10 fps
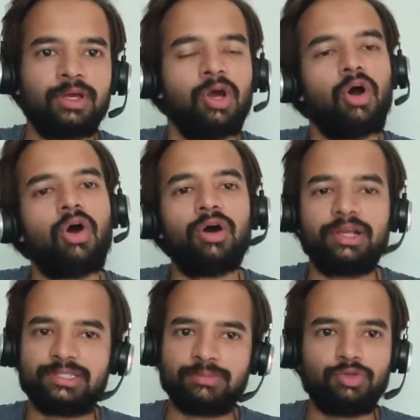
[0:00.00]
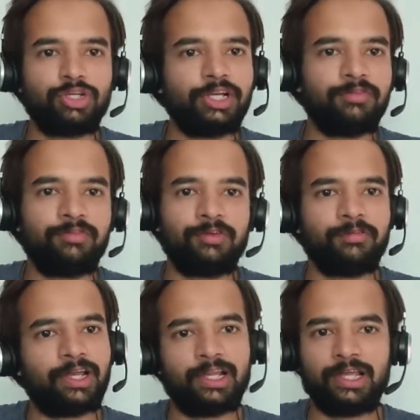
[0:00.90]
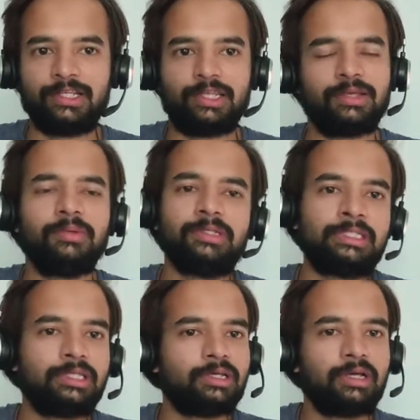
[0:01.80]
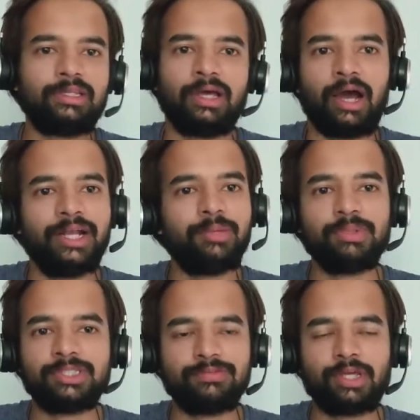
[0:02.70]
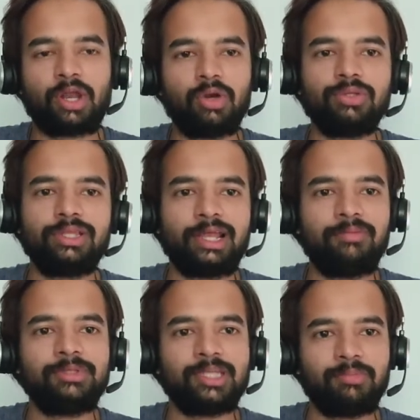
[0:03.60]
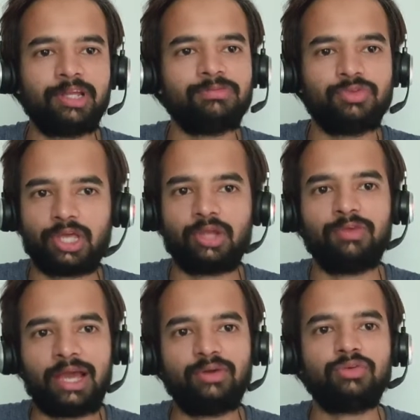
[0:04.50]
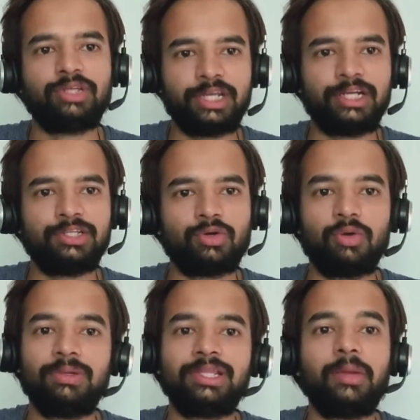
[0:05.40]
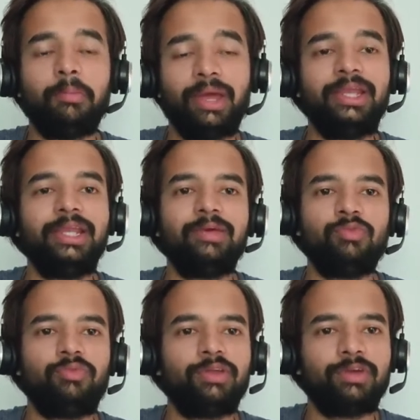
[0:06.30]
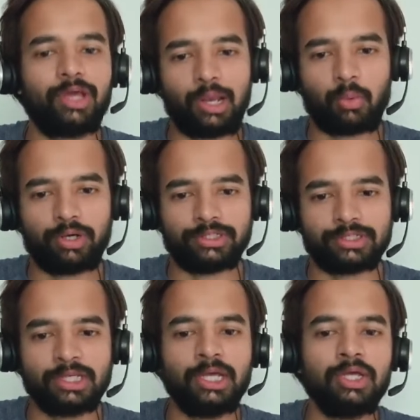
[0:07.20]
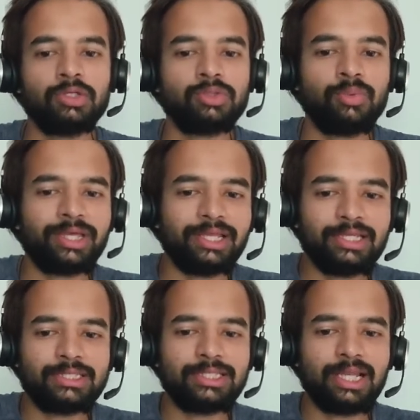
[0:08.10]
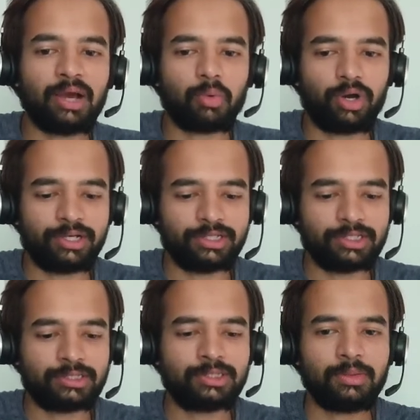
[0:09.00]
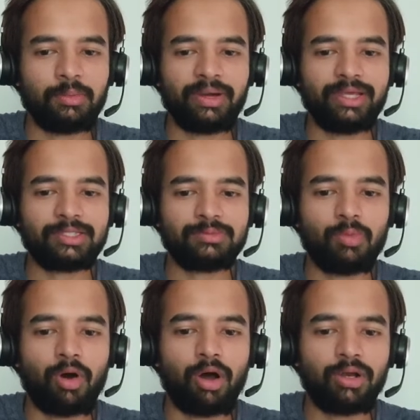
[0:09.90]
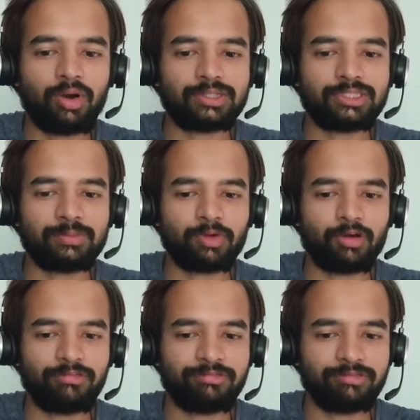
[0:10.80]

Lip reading: Or it's some utility file, anything. See, the 100% we cannot do that. There will be sometimes we have to rewrite the code, but there are many times where we can avoid this. So we can easily avoid this by a small concept of